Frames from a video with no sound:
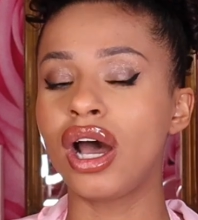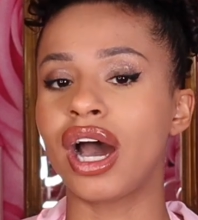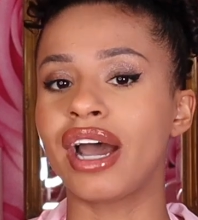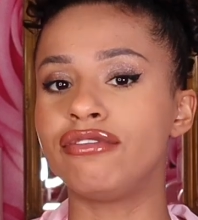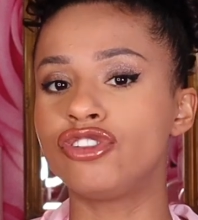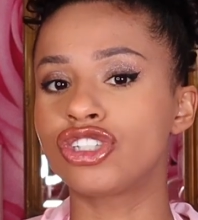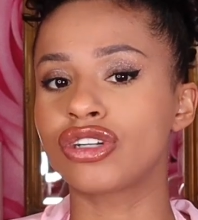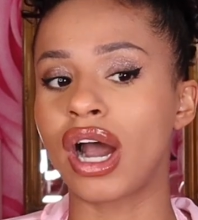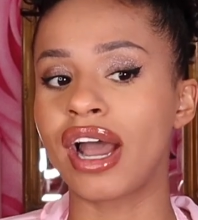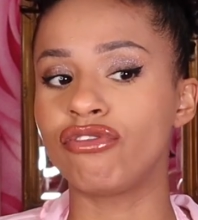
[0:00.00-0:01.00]

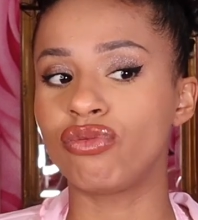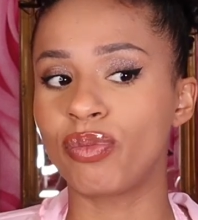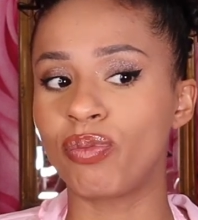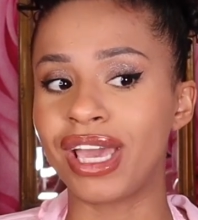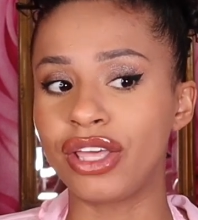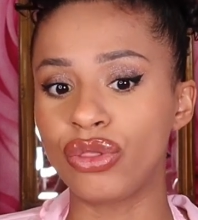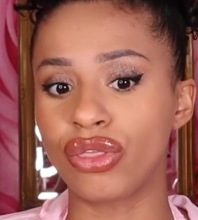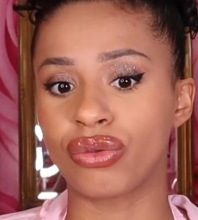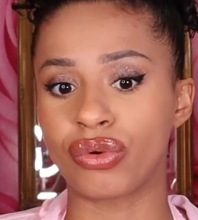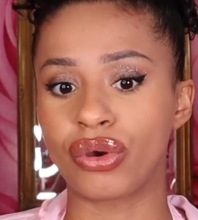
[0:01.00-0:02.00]
I've been
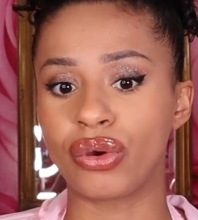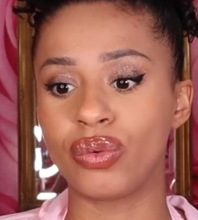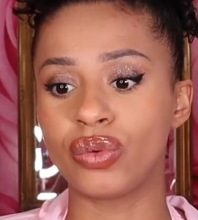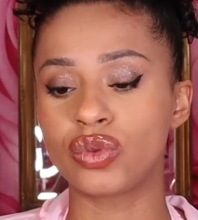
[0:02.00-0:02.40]
through